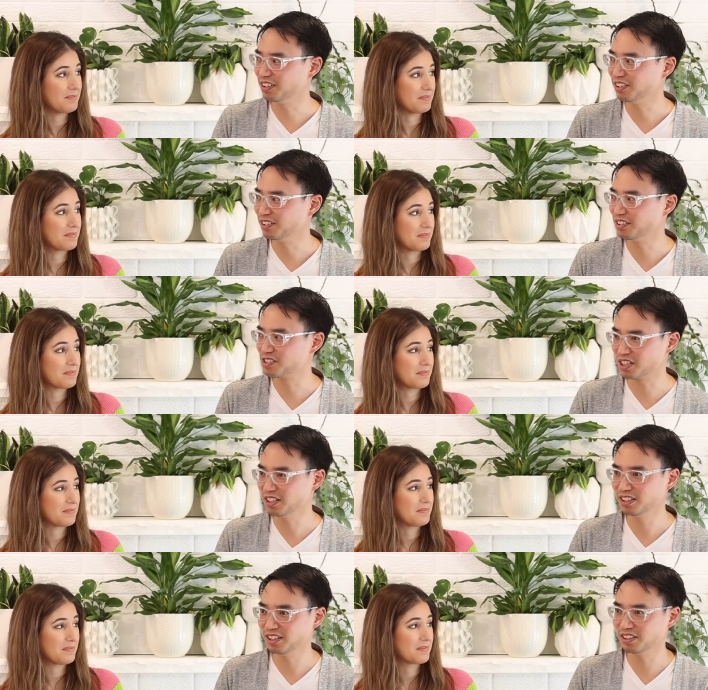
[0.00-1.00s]
Speaker 1: in the
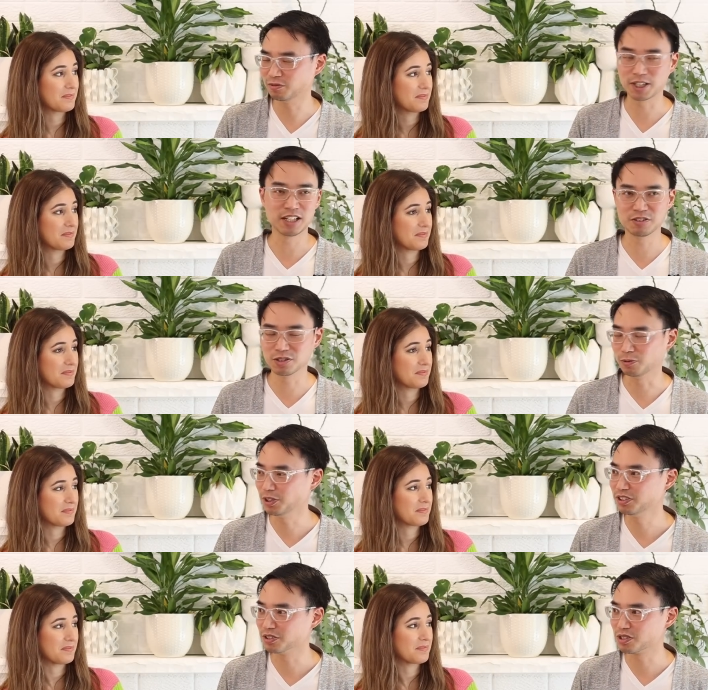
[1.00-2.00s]
sun, and right now it's in the
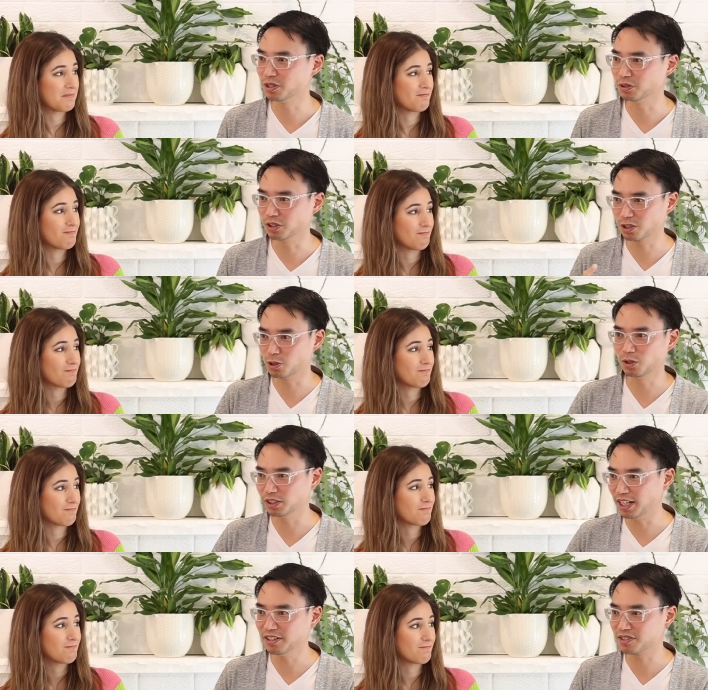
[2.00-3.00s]
winter, so the cold
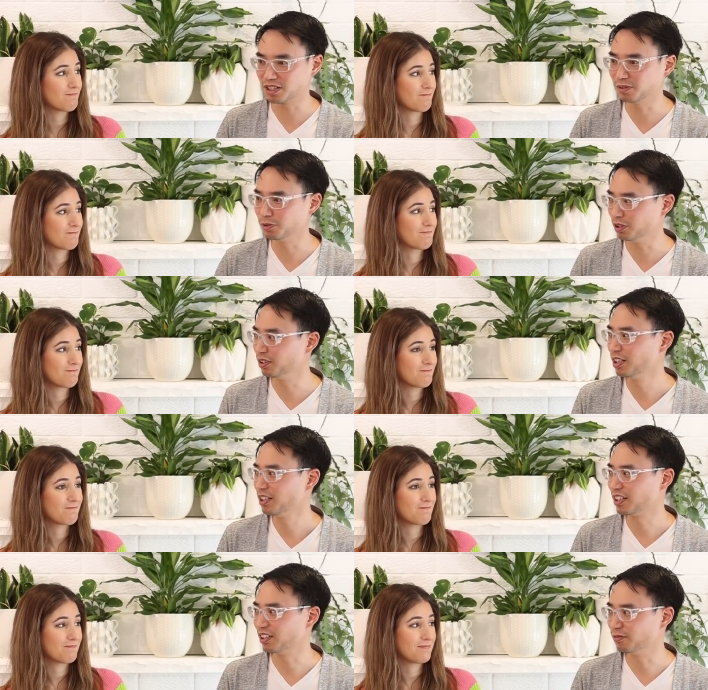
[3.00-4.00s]
and the sun will
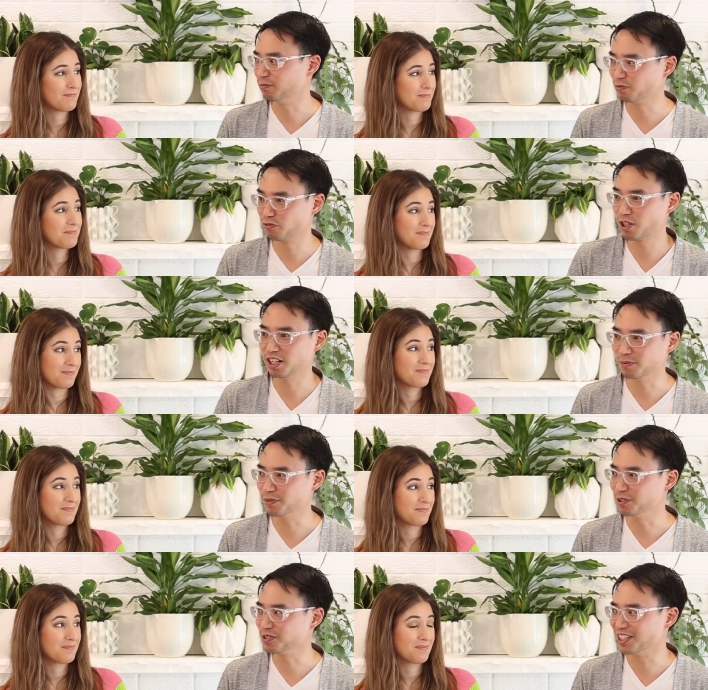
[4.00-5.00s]
kind of fry up
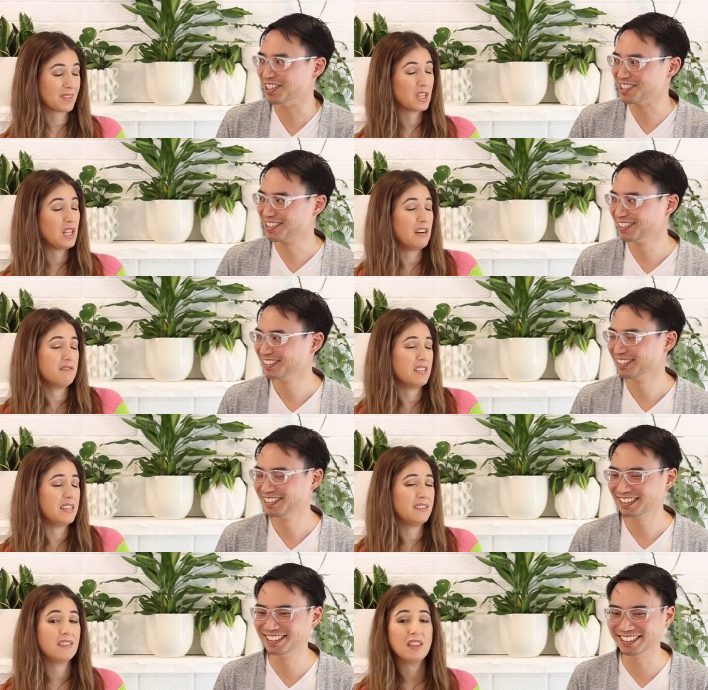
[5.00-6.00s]
those guys.
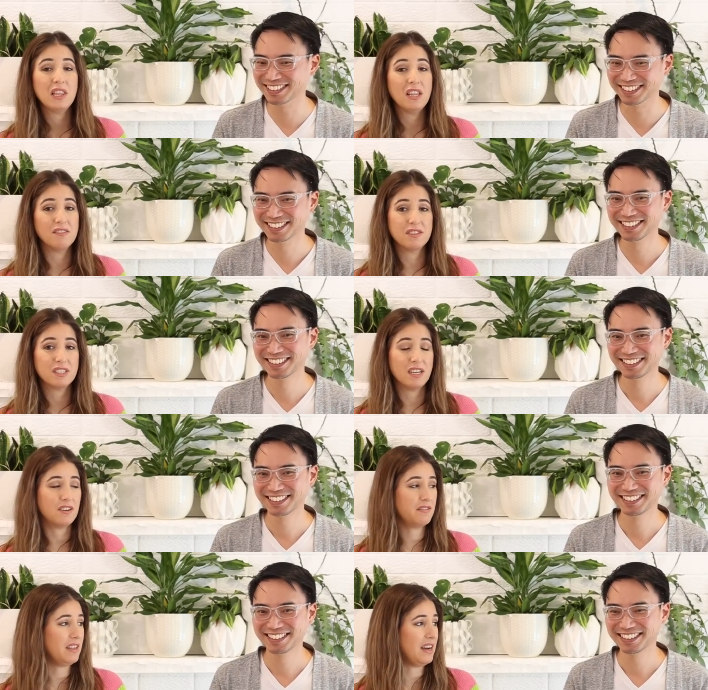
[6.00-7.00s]
Speaker 2: Lovely. Love the sound
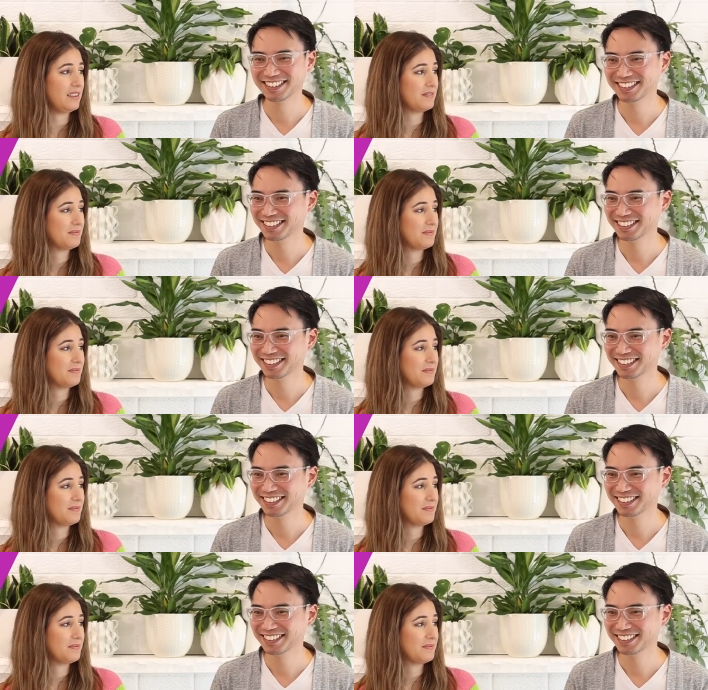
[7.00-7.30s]
of that.